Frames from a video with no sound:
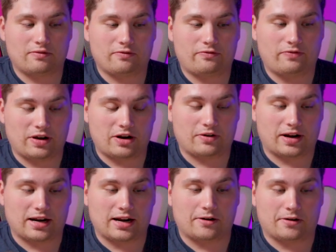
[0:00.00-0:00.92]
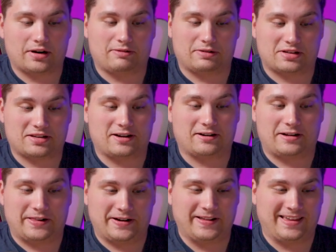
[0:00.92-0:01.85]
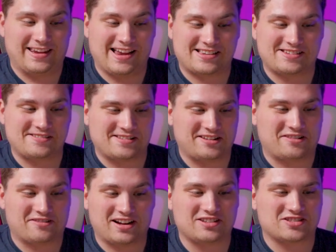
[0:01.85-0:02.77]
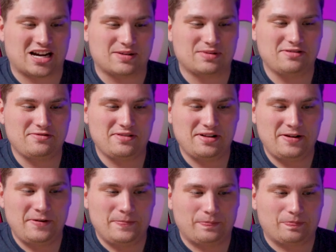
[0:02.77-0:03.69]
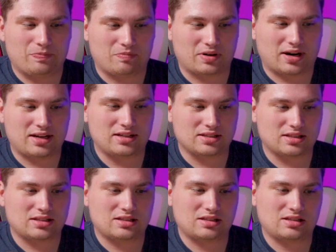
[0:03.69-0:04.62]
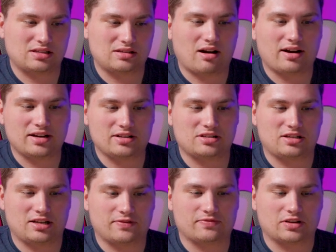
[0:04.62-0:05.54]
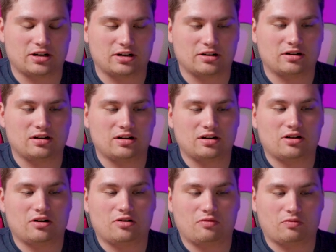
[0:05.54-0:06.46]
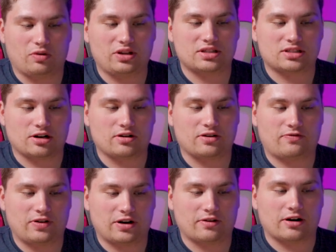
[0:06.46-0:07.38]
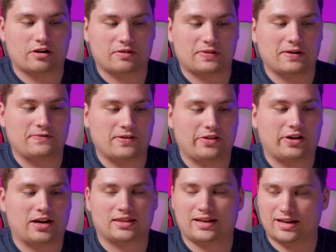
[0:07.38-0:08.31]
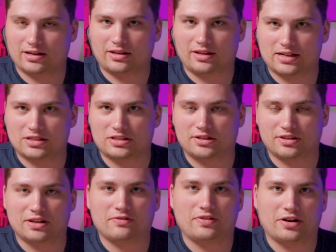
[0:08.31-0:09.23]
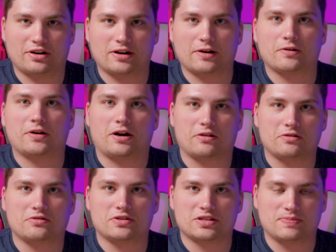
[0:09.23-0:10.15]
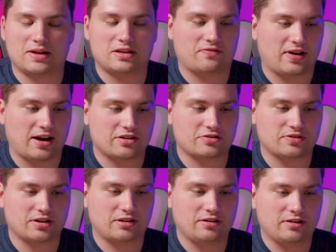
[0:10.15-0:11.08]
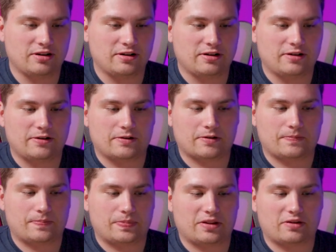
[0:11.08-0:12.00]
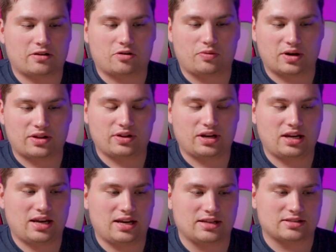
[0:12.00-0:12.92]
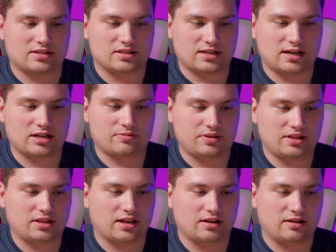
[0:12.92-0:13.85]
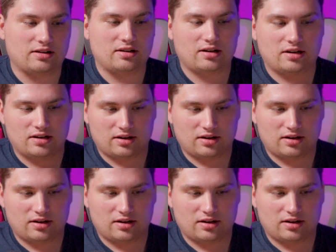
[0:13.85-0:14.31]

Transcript: figuring it out, which they're clearly not doing a great job of. But I could see if they're really starting to figure it out. If they felt like at the end of last year they figured out how to do this manufacturing quickly and sustainably, then